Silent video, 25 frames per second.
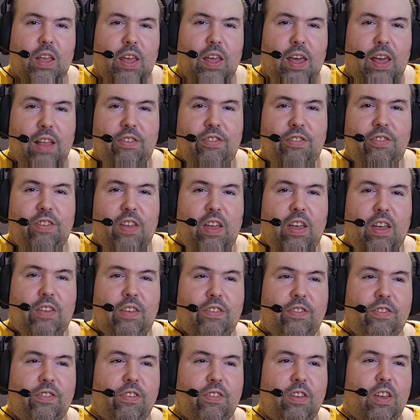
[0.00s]
and
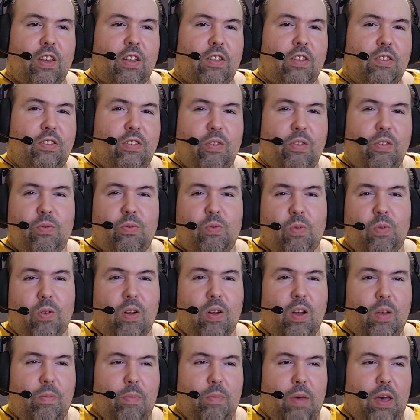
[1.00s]
says, Don't
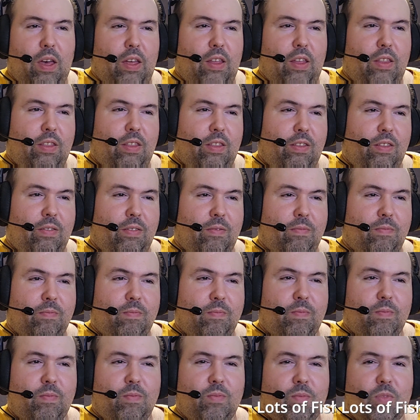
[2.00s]
worry, man.
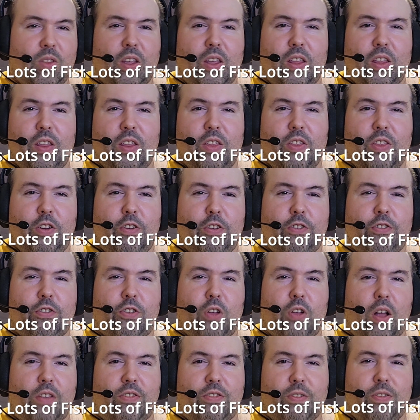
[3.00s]
There's
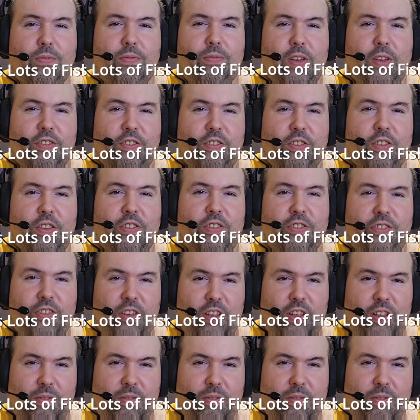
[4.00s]
lots of fish in the sea.